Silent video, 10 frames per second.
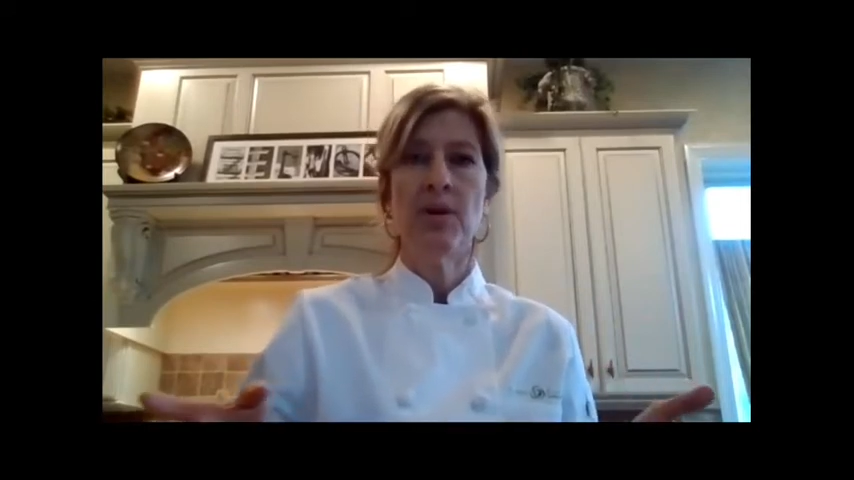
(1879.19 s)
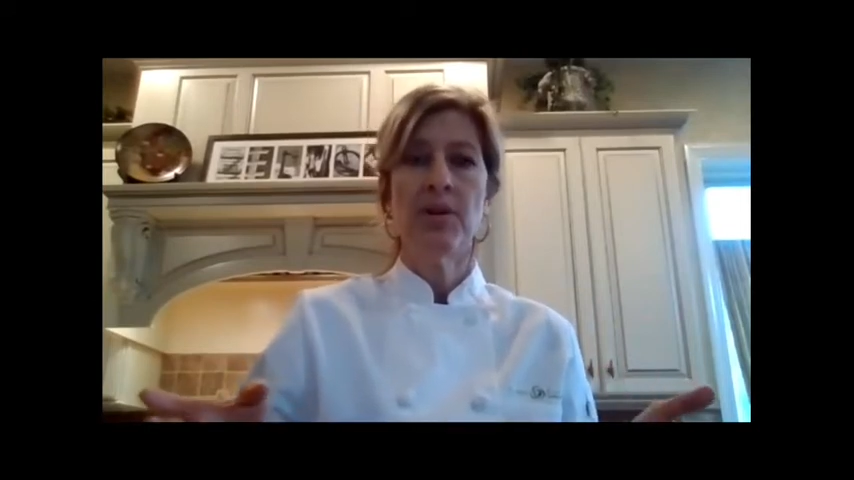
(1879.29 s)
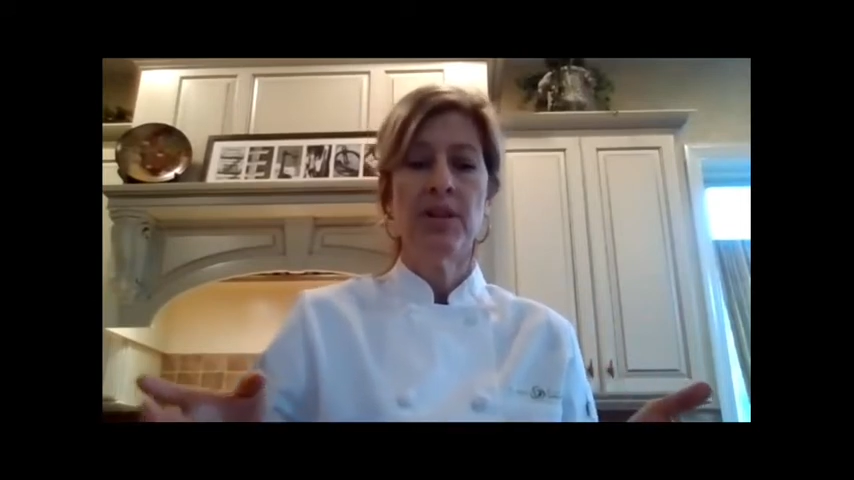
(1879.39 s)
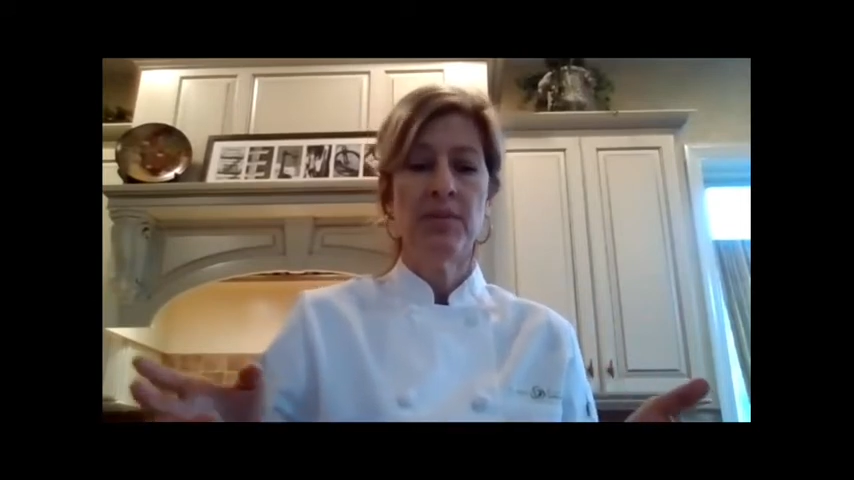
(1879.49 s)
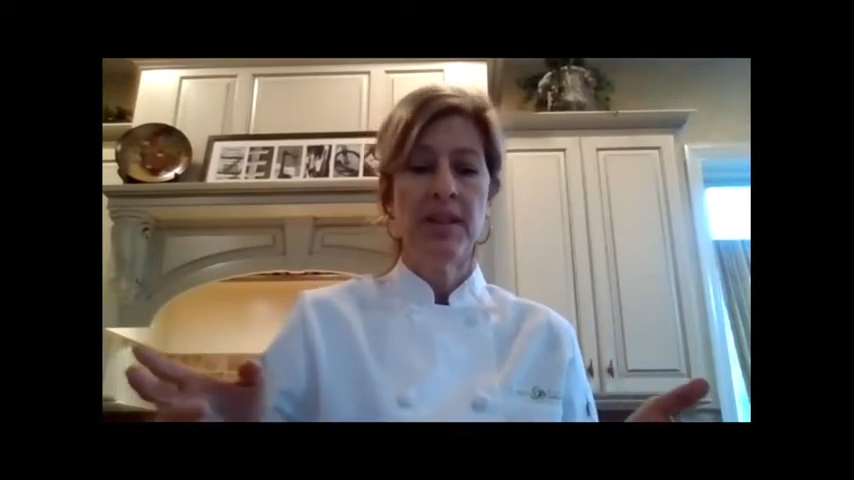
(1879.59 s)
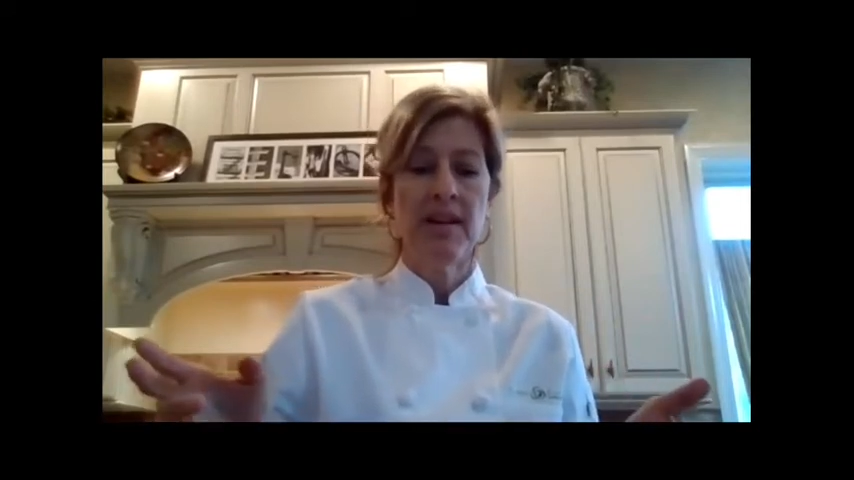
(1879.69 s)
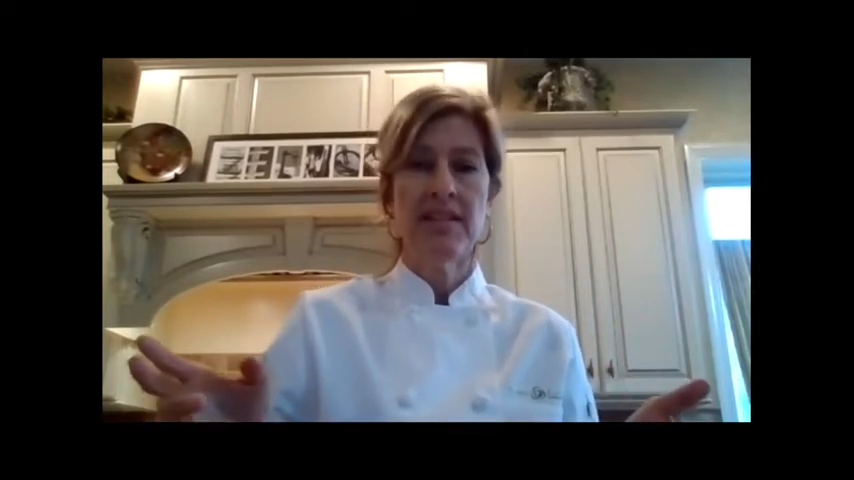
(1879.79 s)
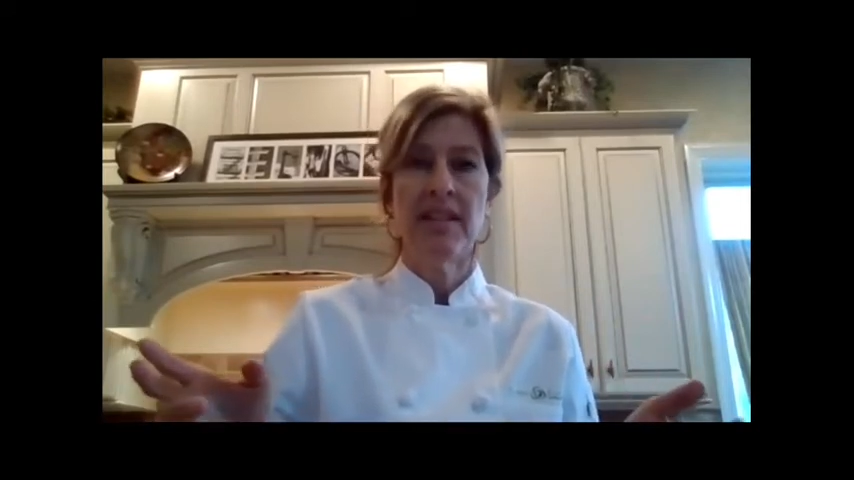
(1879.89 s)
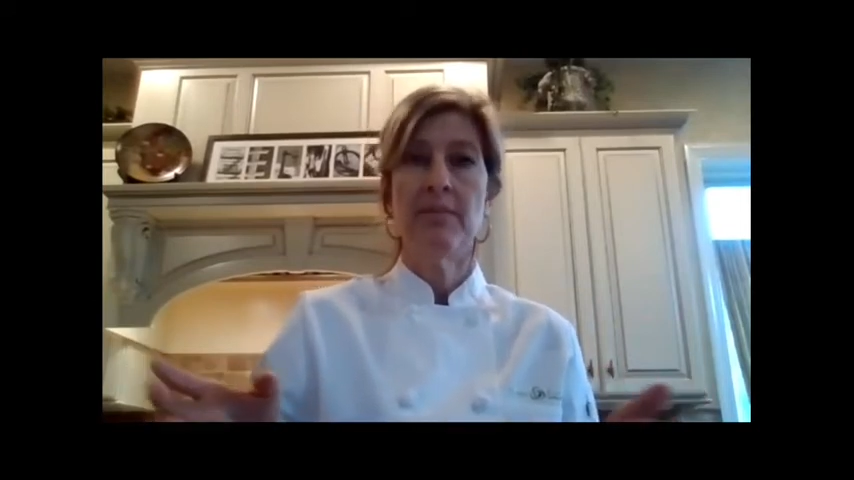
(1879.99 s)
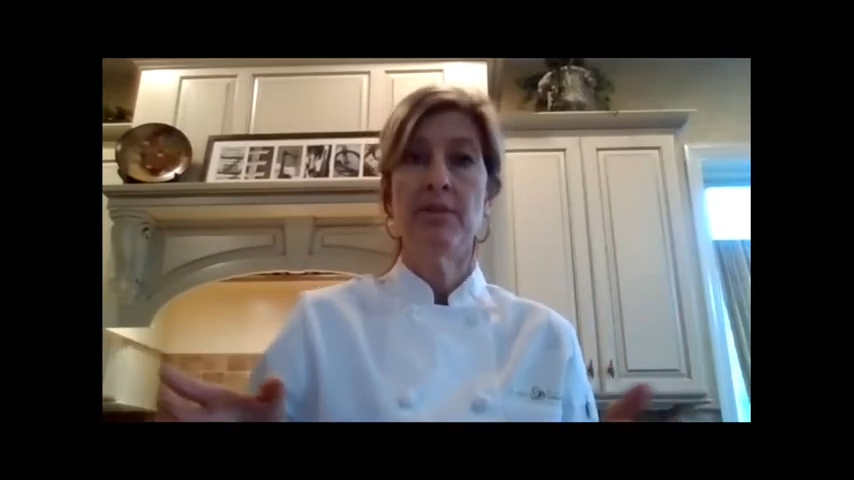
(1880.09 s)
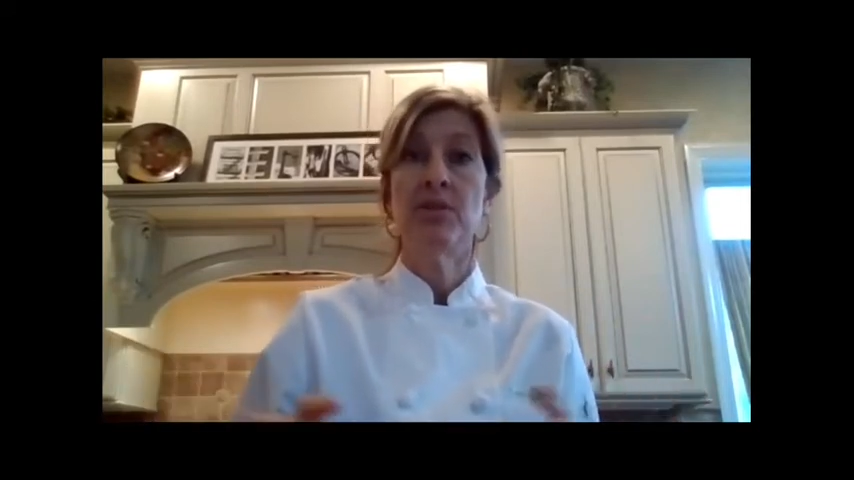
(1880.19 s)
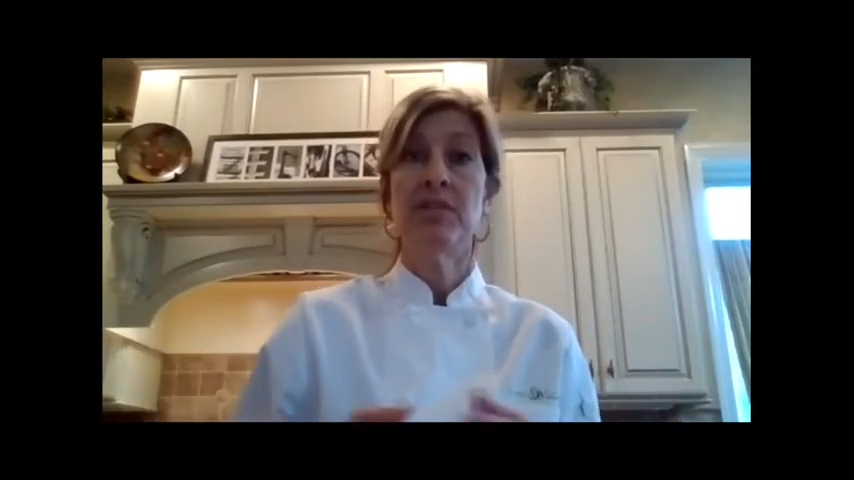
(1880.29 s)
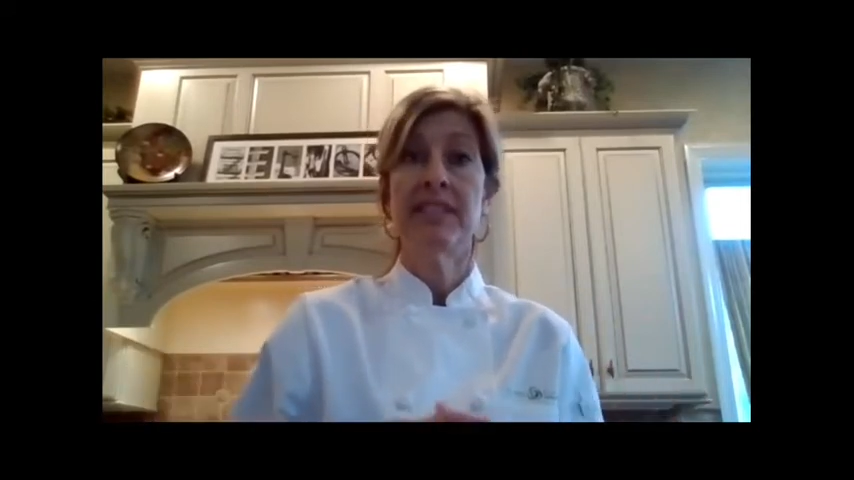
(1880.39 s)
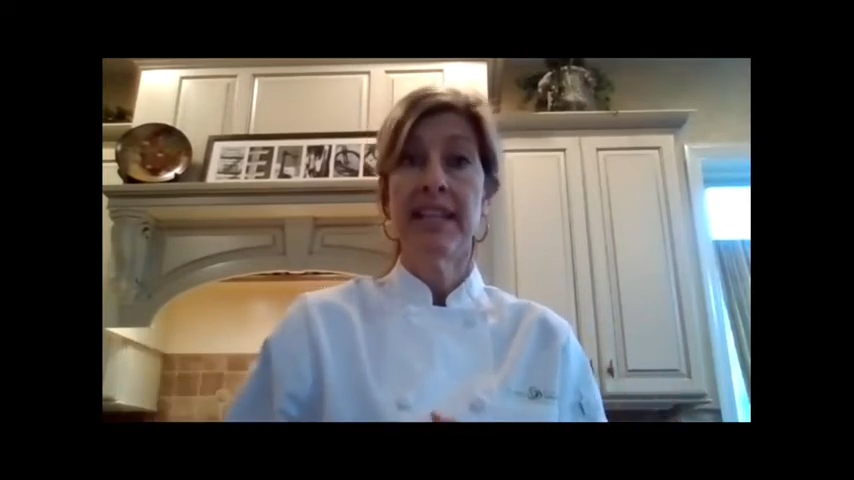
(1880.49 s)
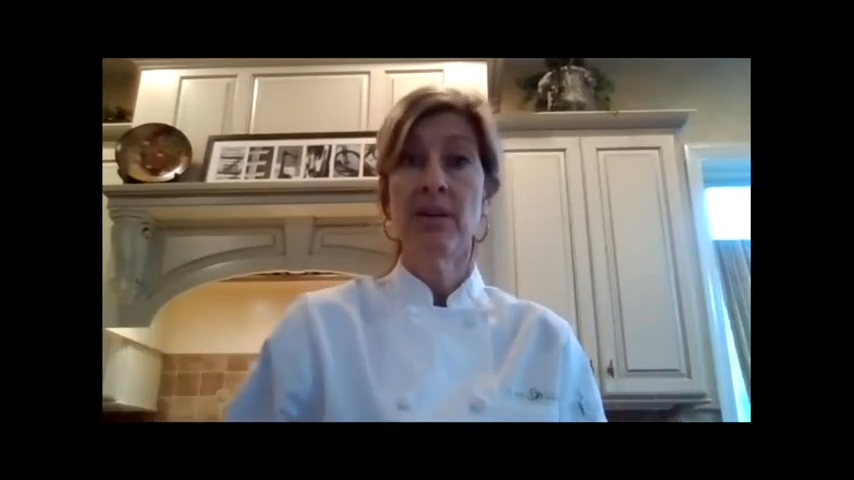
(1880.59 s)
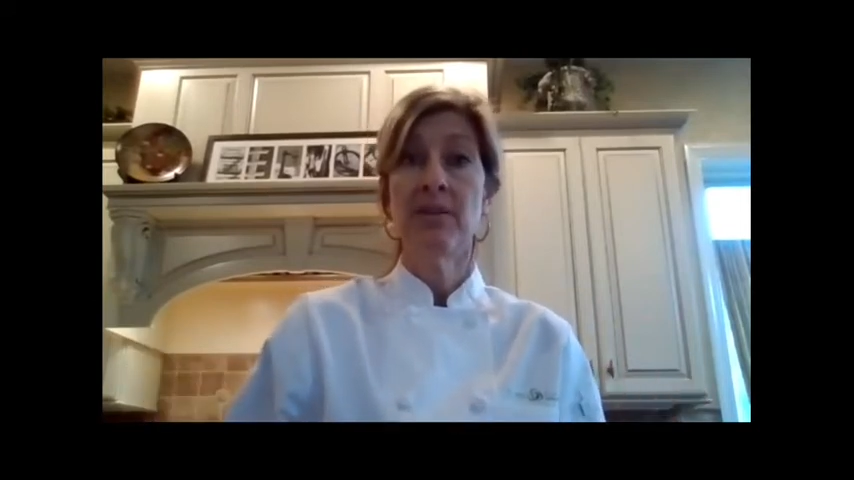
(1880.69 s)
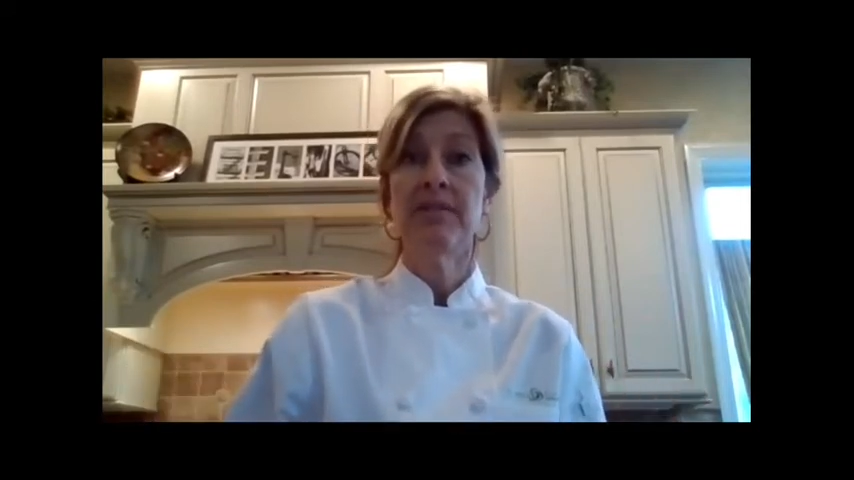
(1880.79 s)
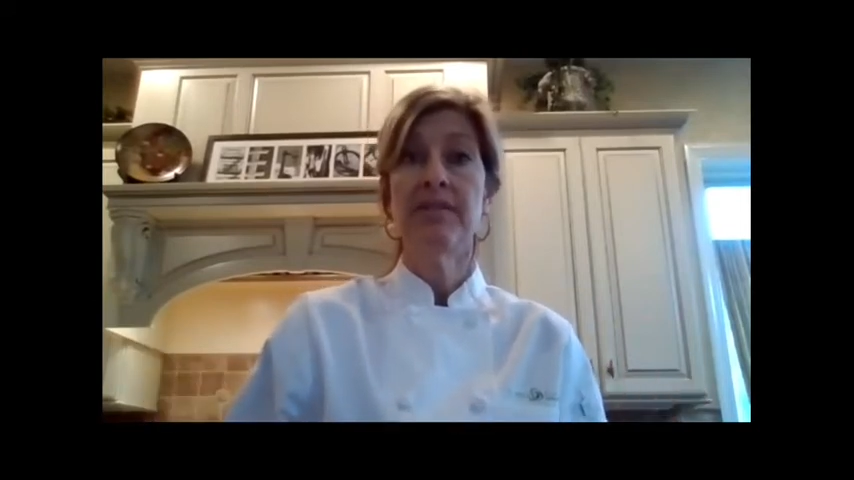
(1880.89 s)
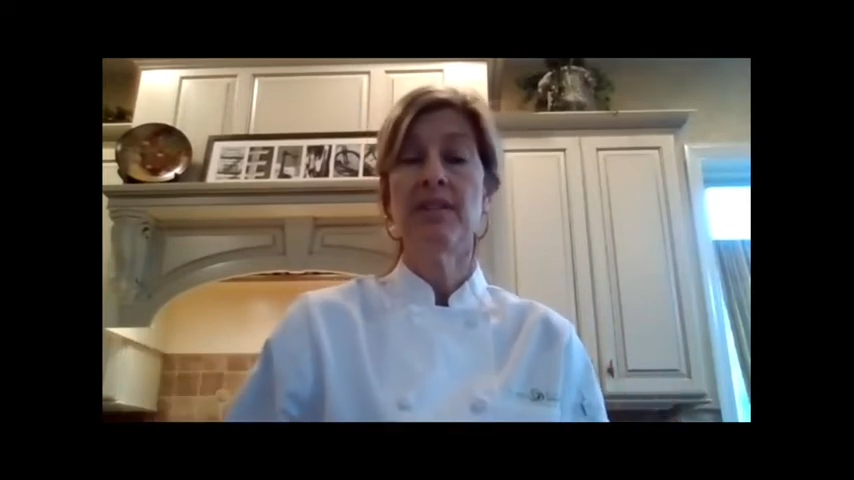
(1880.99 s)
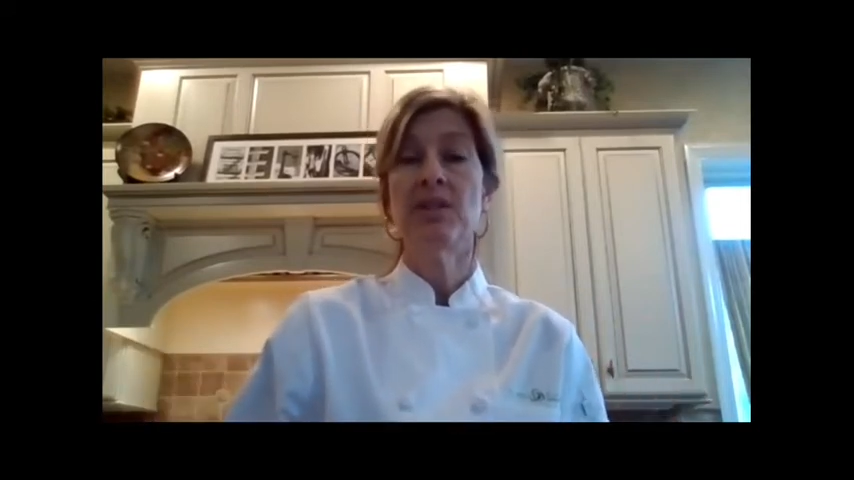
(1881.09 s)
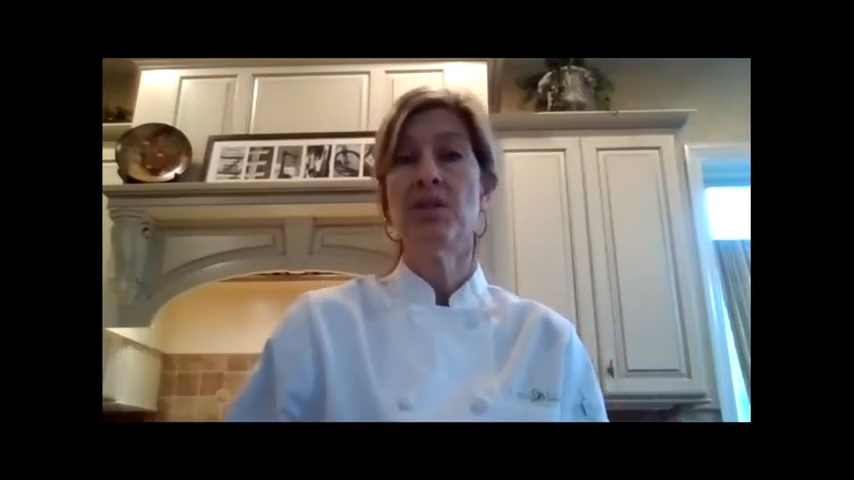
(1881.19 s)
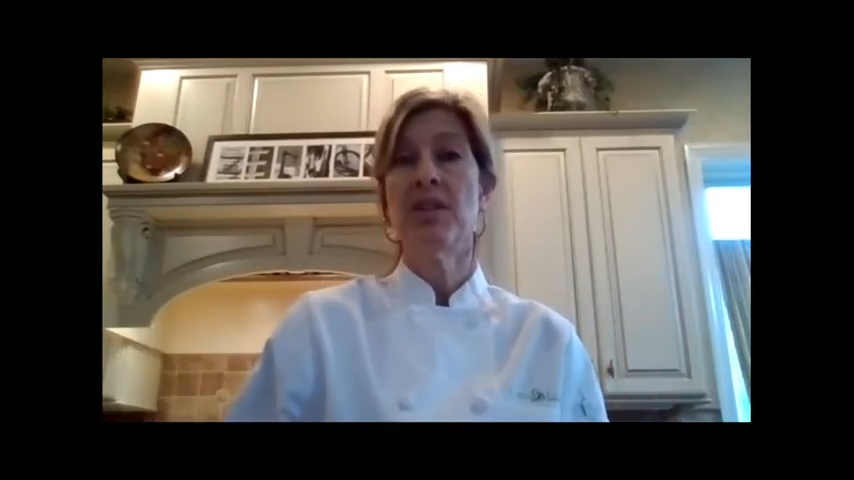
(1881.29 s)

you would ask them to scale the fish